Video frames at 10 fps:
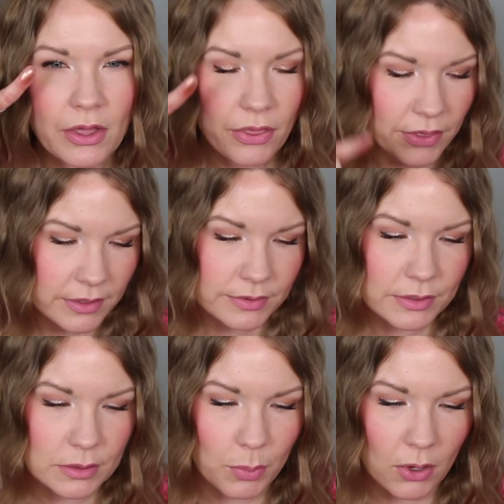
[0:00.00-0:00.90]
This
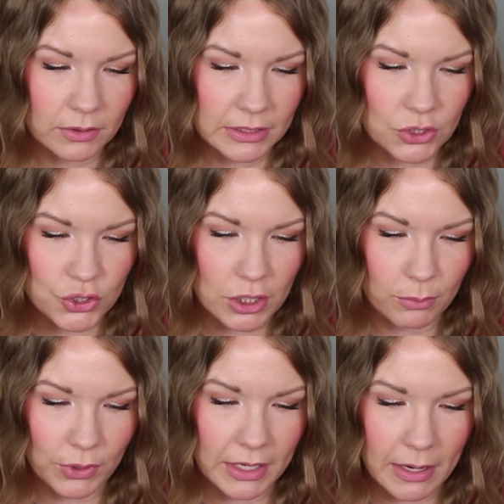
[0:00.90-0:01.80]
is sparkly and
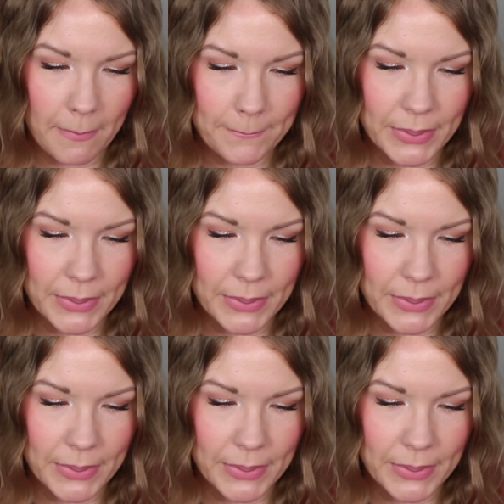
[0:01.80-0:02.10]
shimmery,